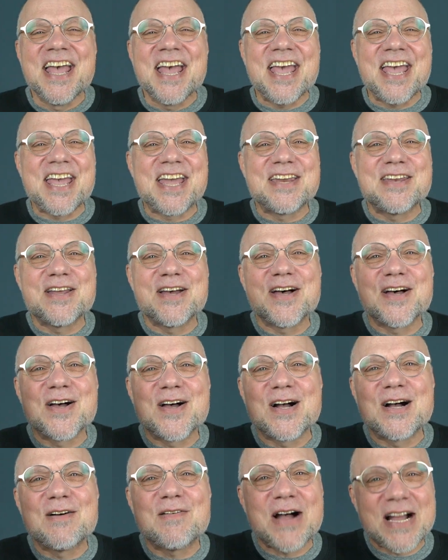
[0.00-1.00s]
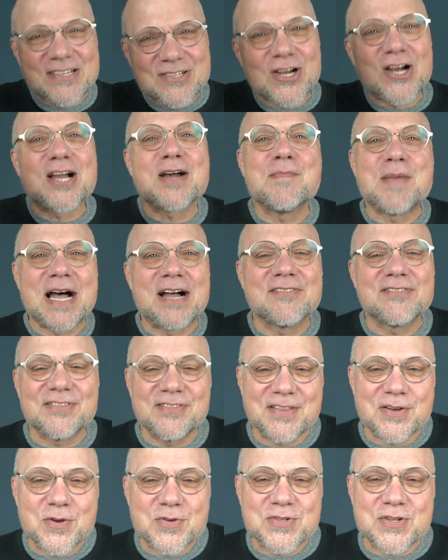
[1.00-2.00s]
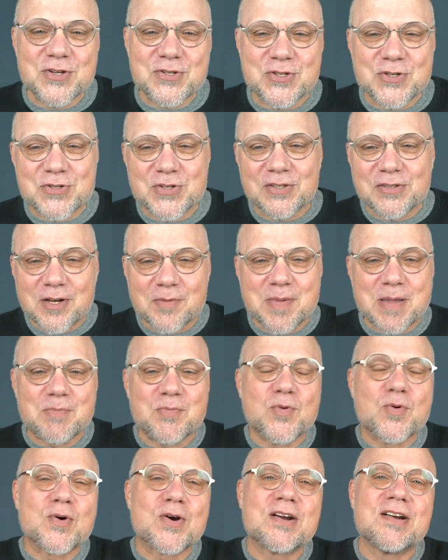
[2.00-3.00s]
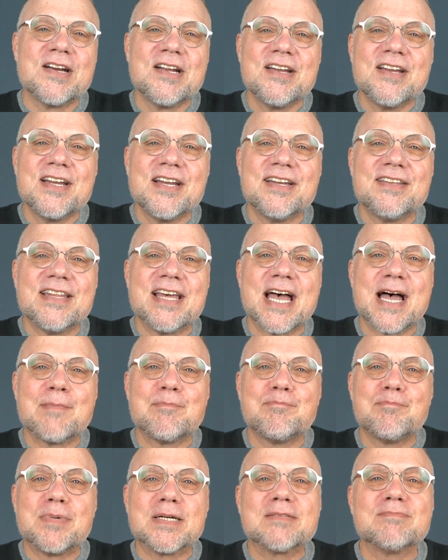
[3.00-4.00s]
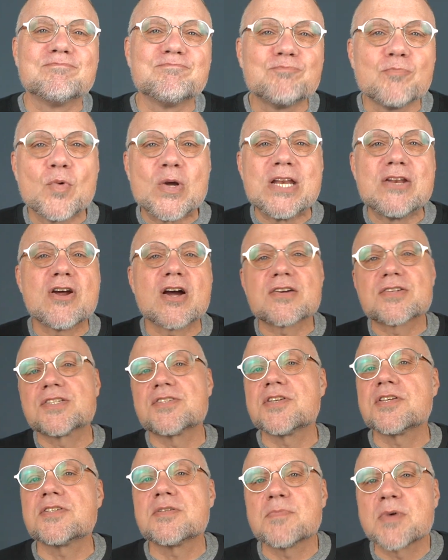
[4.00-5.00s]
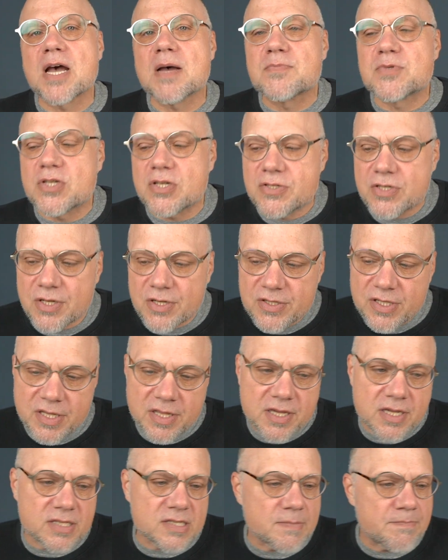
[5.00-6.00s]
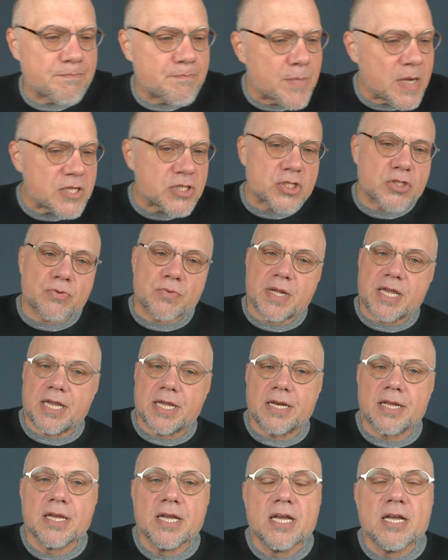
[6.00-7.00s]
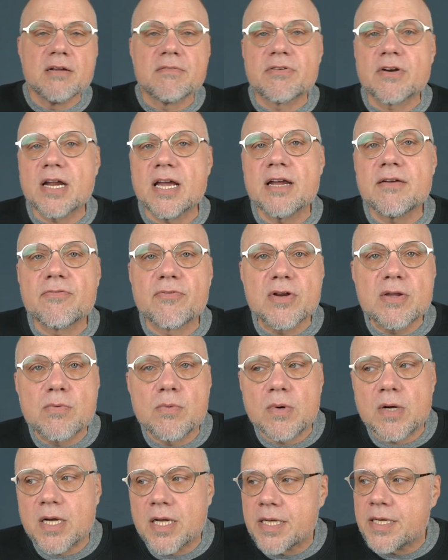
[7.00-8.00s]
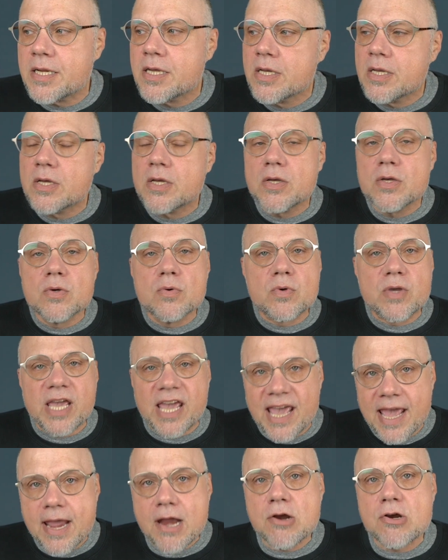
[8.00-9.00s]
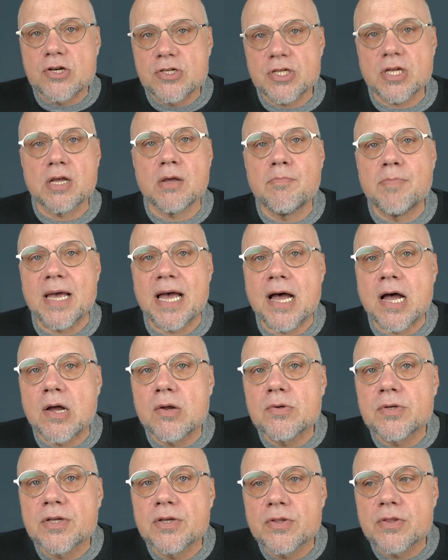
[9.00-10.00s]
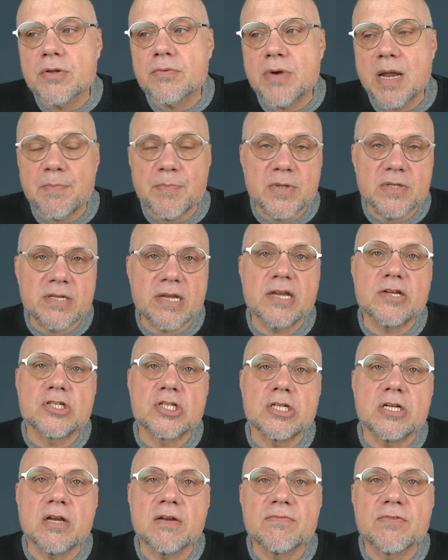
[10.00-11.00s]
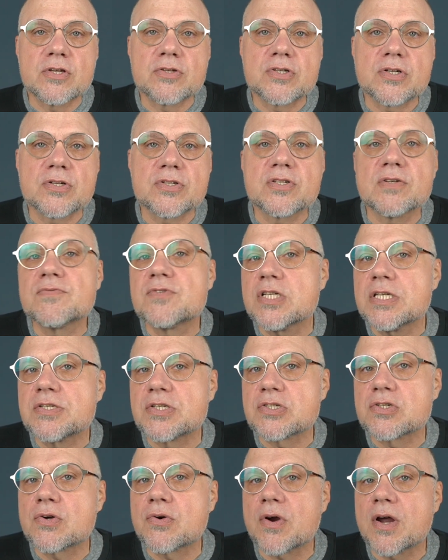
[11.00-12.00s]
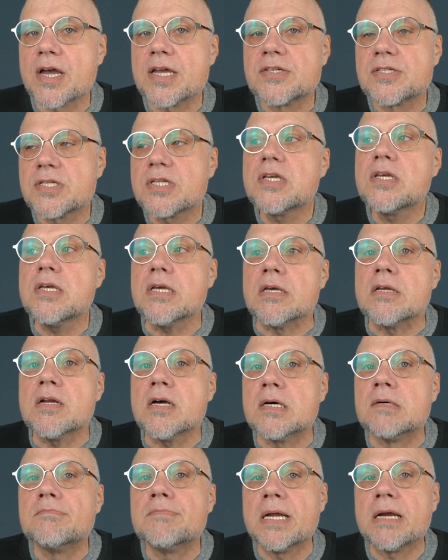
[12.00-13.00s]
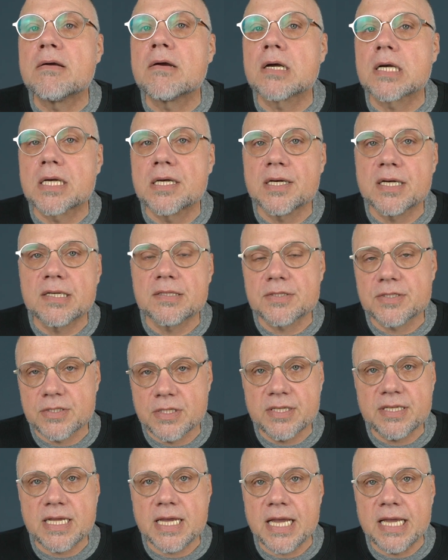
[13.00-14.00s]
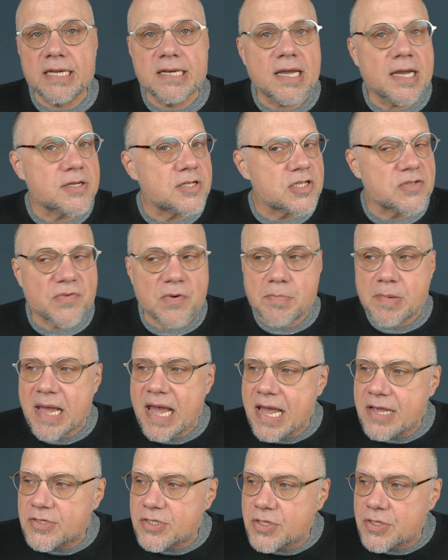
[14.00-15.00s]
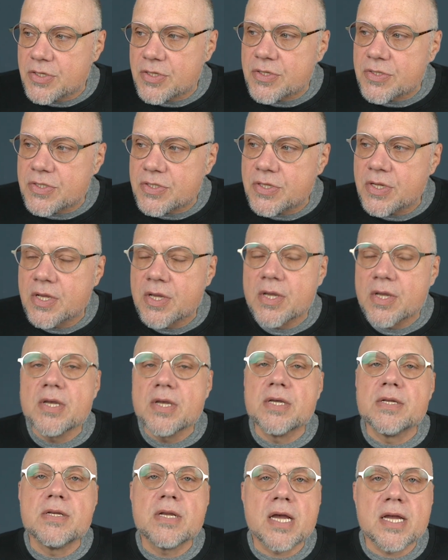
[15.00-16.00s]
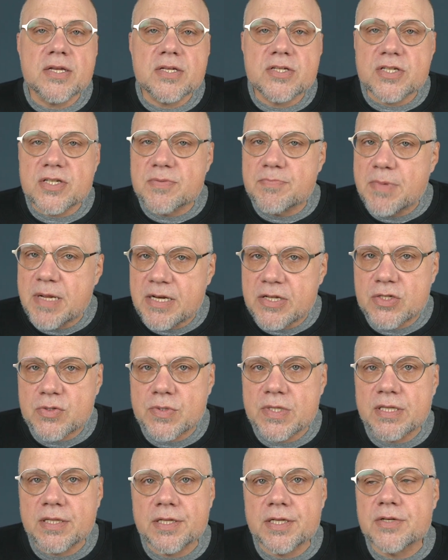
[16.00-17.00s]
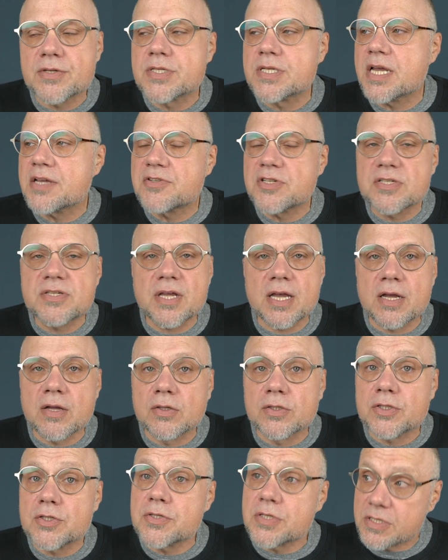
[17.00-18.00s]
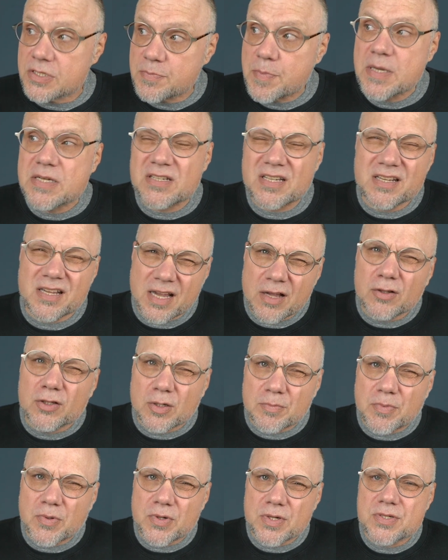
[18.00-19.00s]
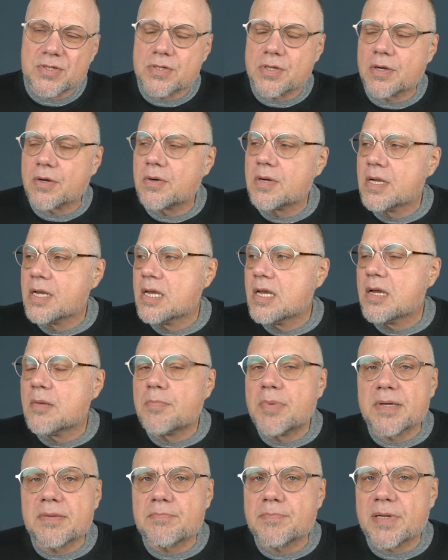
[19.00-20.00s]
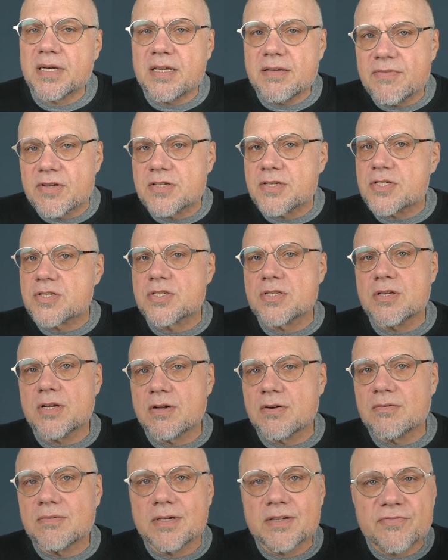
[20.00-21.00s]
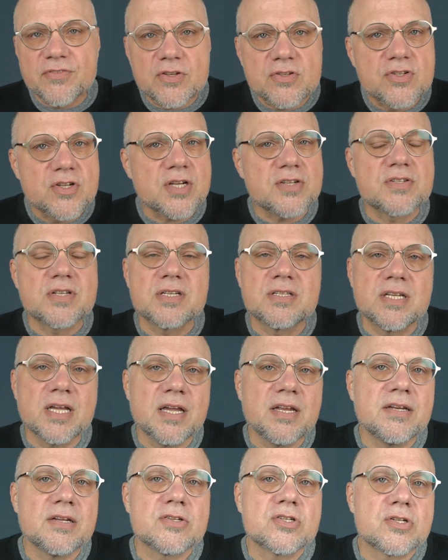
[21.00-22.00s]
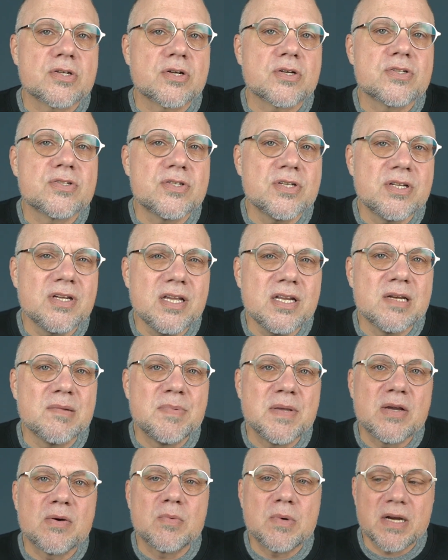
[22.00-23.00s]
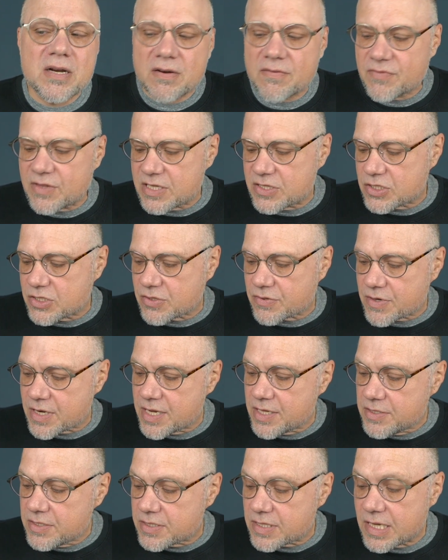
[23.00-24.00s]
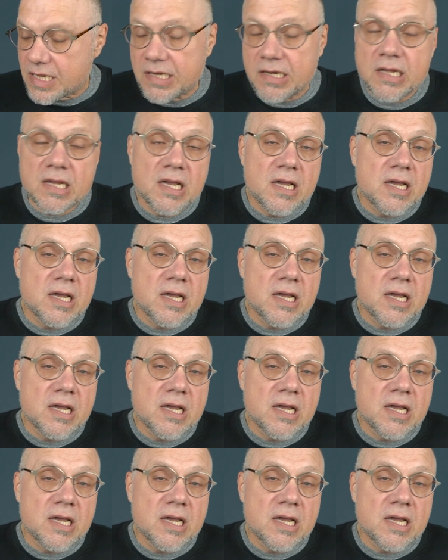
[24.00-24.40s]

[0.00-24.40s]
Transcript: And I talk about those issues a little bit more in that. But when narcissism comes to church, I think is a must-read for everyone who cares about the reputation of the Church of Jesus Christ in America today. Not just for pastors, not just ministry leaders, not just elders, especially elder boards though, but even just, if you just attend a church, you need to be aware of these trends and